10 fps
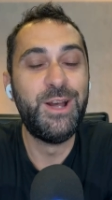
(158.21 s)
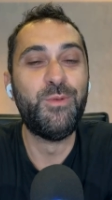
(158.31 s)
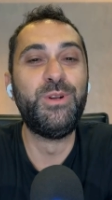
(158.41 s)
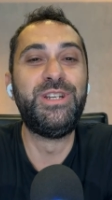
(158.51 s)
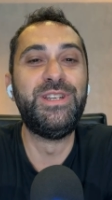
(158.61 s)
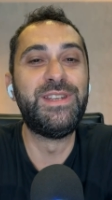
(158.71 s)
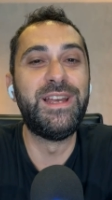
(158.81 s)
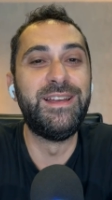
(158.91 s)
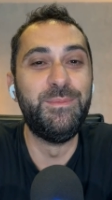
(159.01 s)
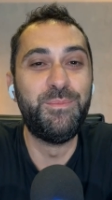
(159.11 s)
which is
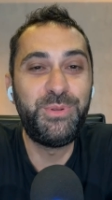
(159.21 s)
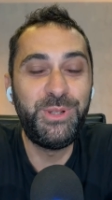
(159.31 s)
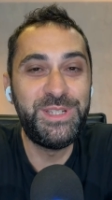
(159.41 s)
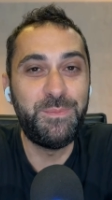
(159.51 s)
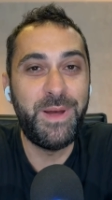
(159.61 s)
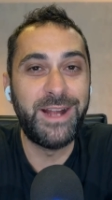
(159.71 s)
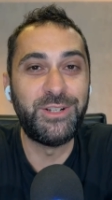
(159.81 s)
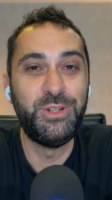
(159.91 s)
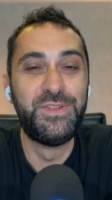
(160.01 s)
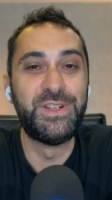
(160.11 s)
an implicit
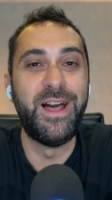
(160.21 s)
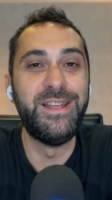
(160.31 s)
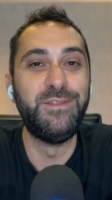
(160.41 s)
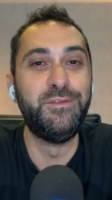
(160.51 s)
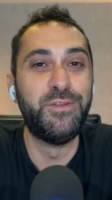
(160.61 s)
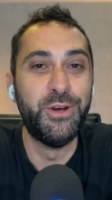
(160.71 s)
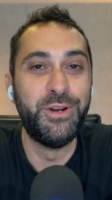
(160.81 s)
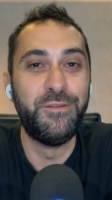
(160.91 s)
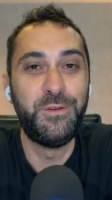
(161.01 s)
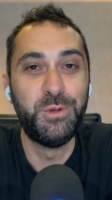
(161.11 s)
pact you've signed if you've heard
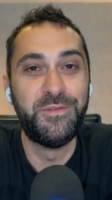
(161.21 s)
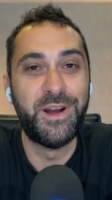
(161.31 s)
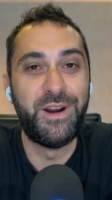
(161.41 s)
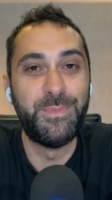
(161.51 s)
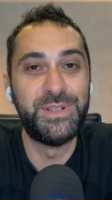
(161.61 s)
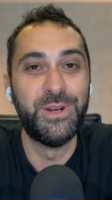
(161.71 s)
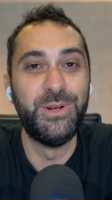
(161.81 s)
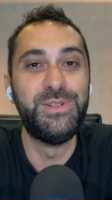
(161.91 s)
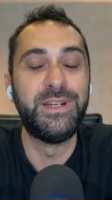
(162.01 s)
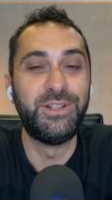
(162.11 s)
a few of our
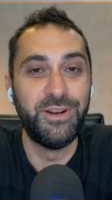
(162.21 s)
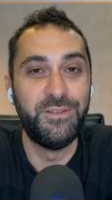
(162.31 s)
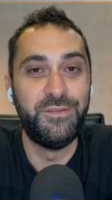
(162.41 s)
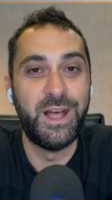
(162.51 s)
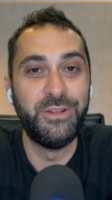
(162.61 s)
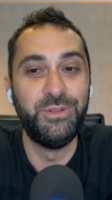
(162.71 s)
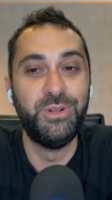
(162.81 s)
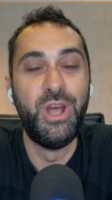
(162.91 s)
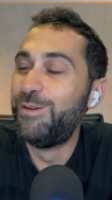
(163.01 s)
episodes and gotten value.